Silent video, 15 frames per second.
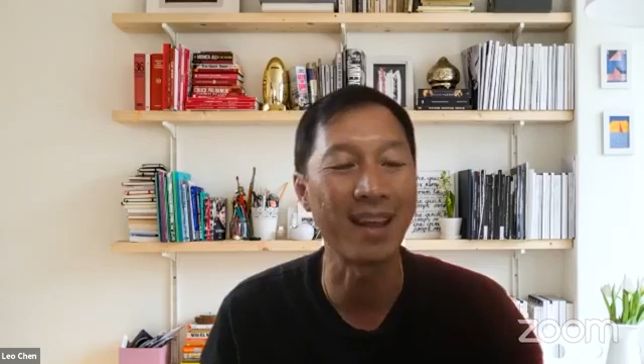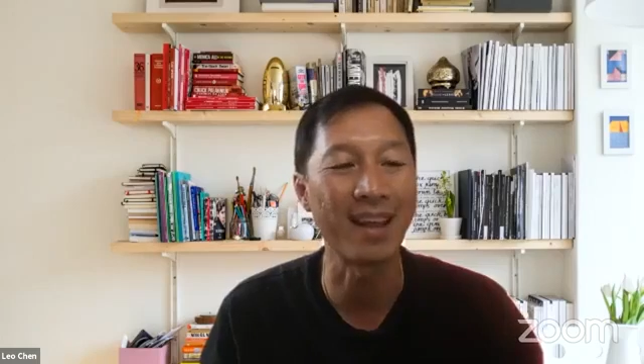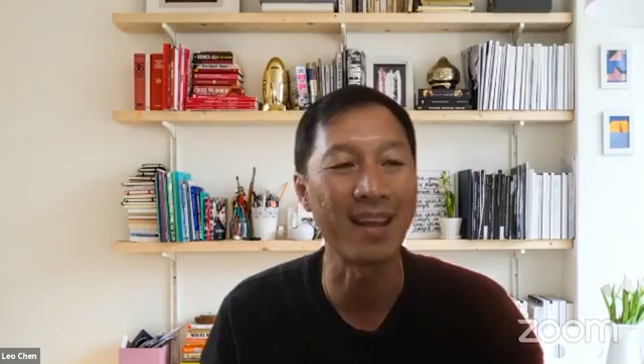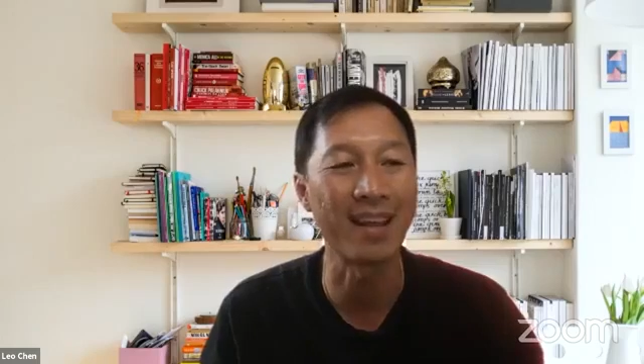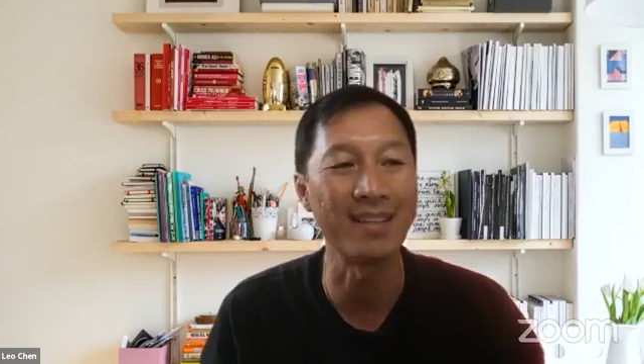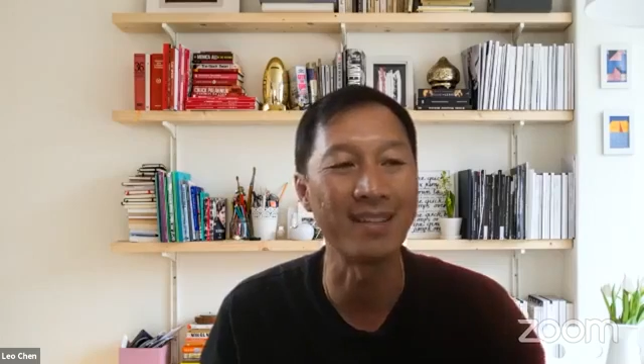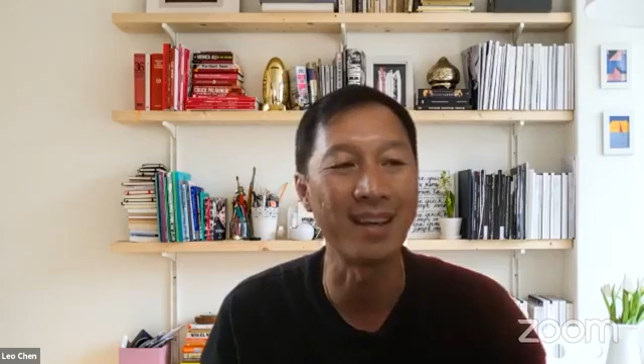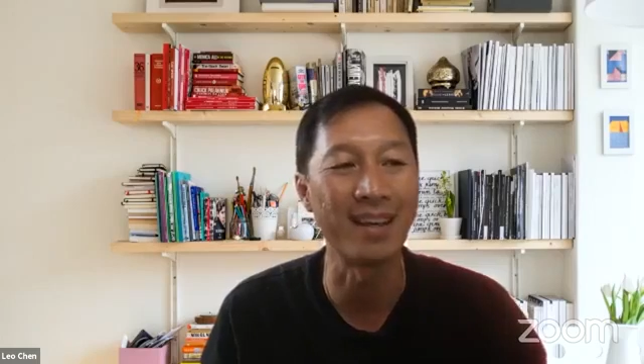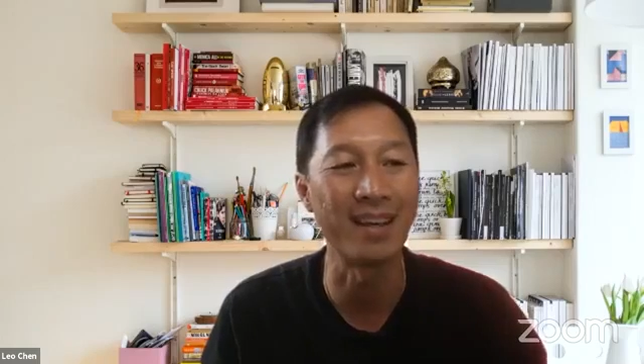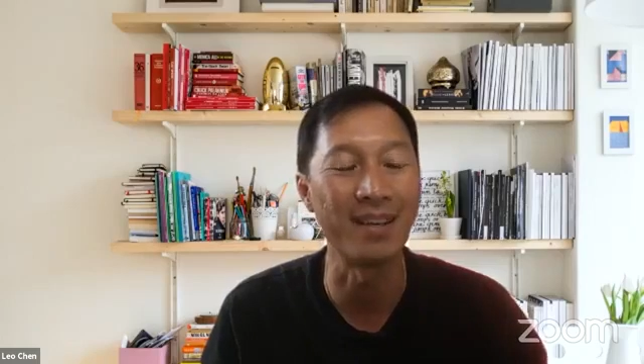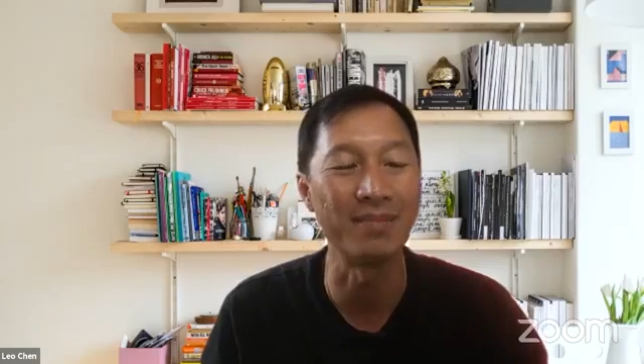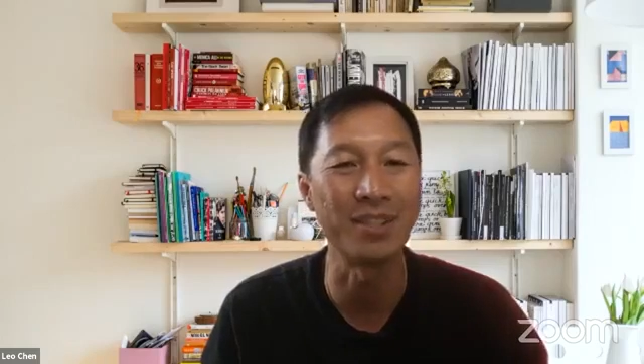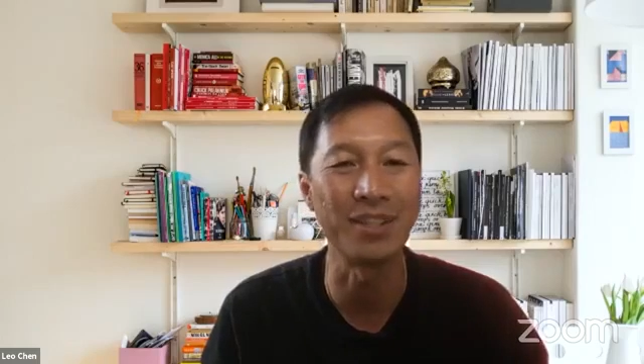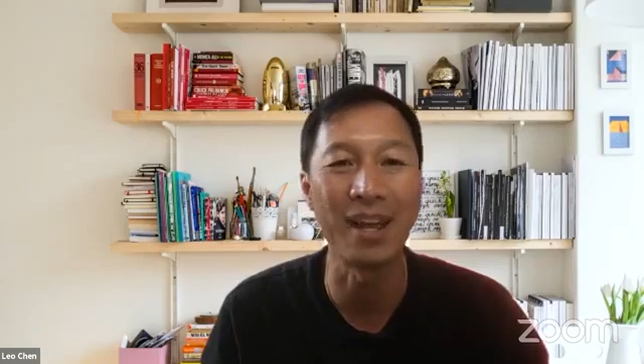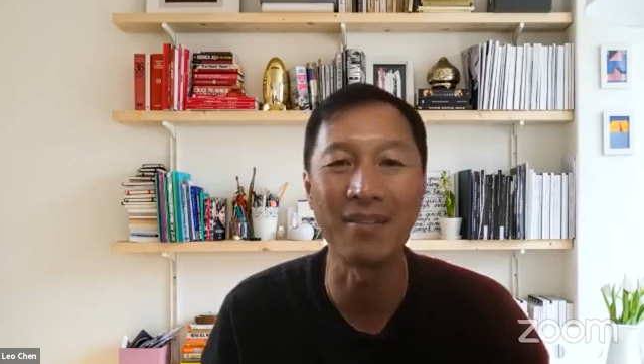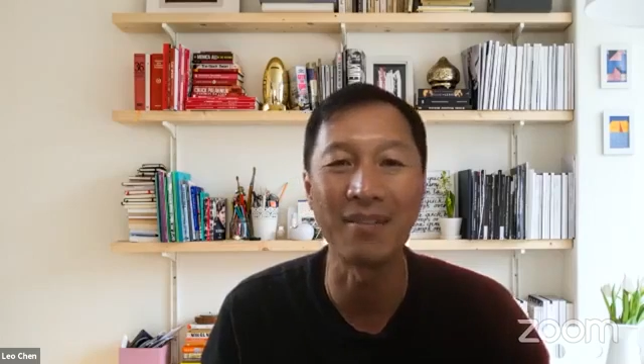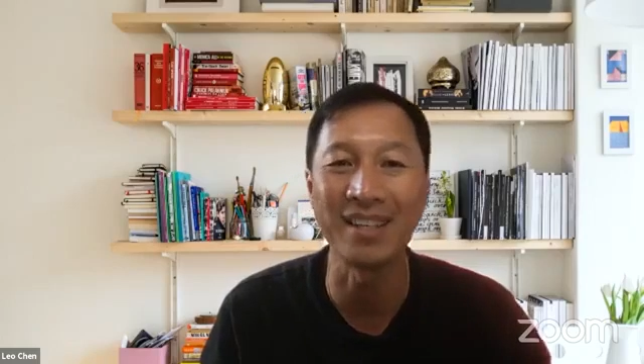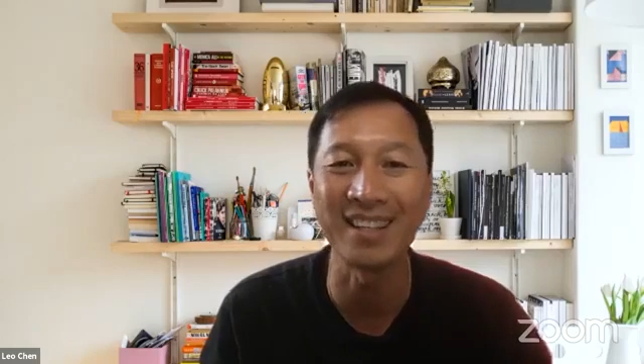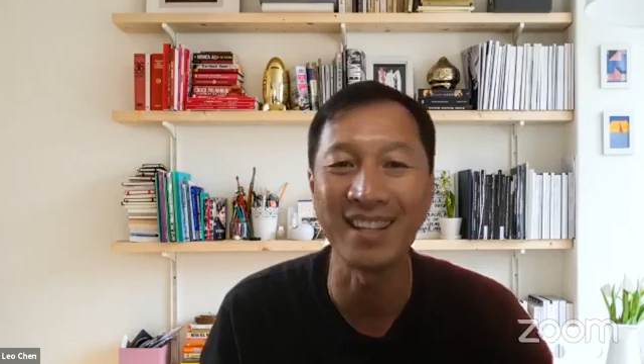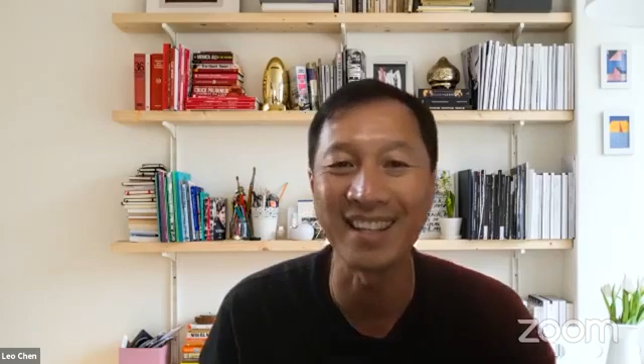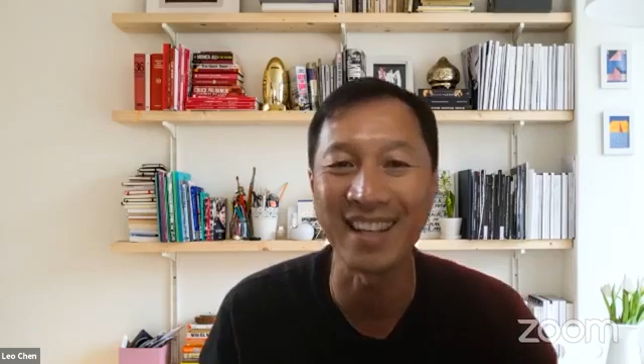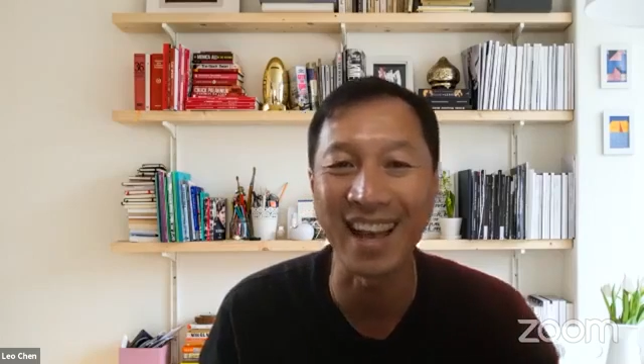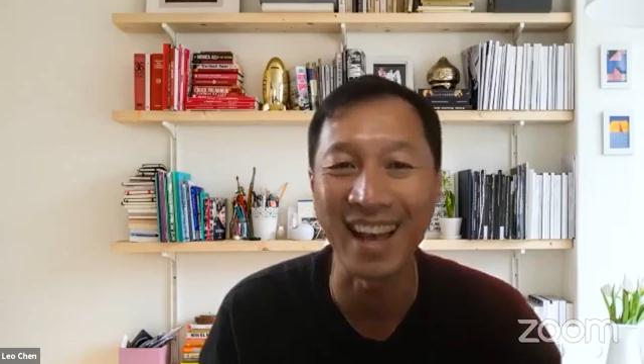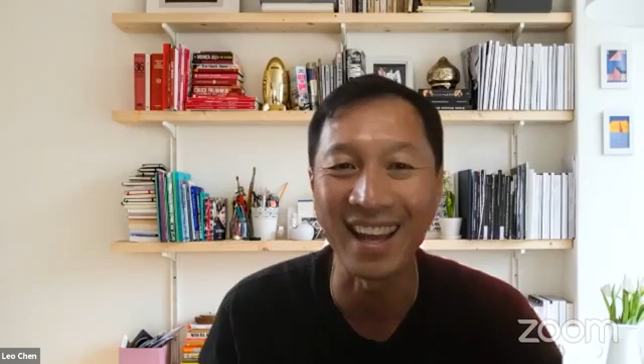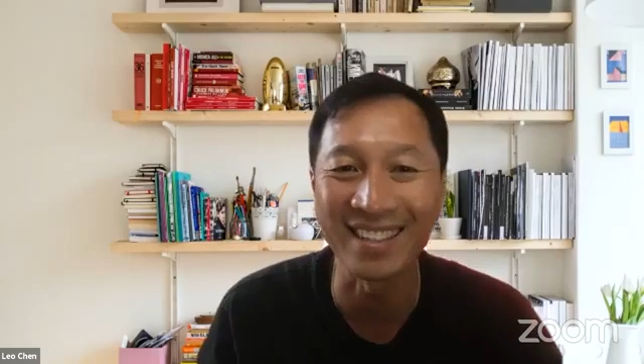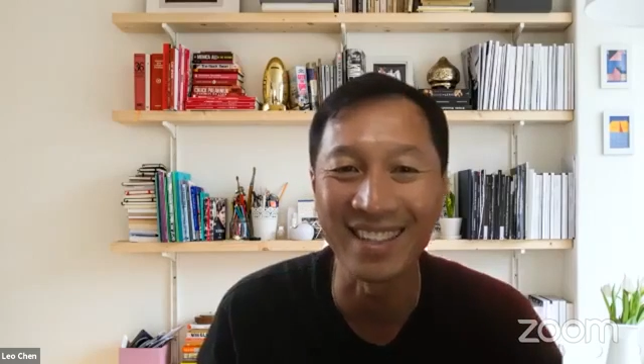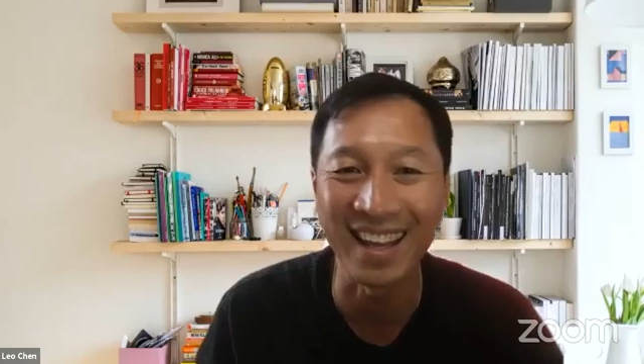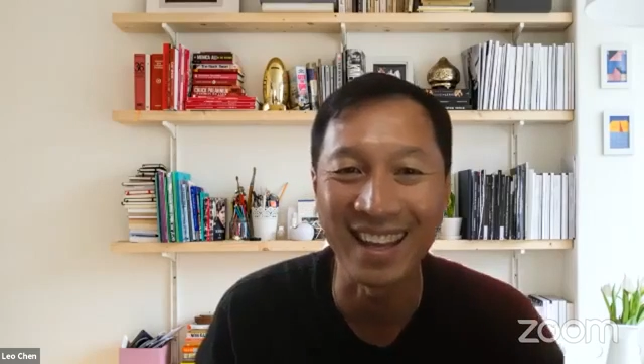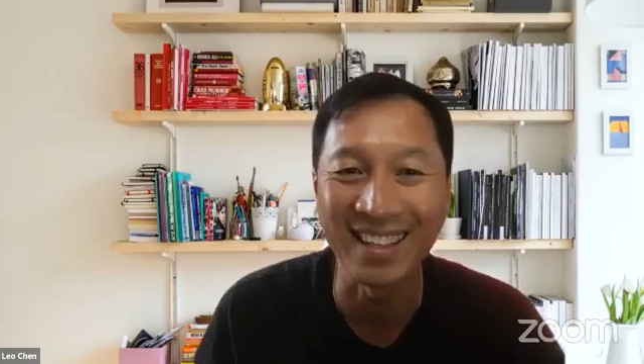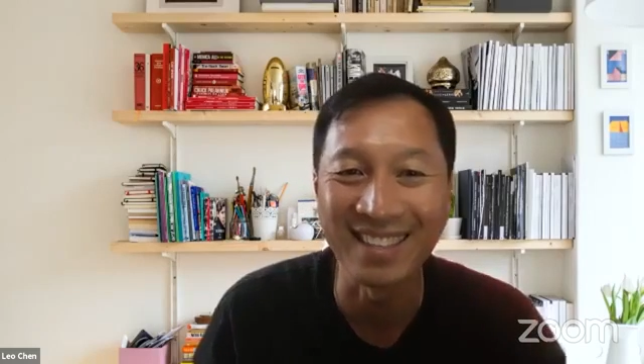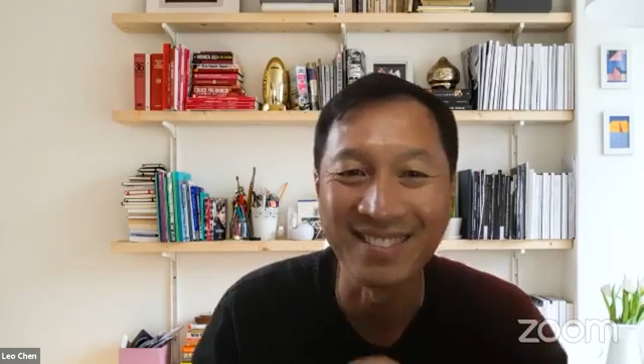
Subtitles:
And do you have anything to add to that?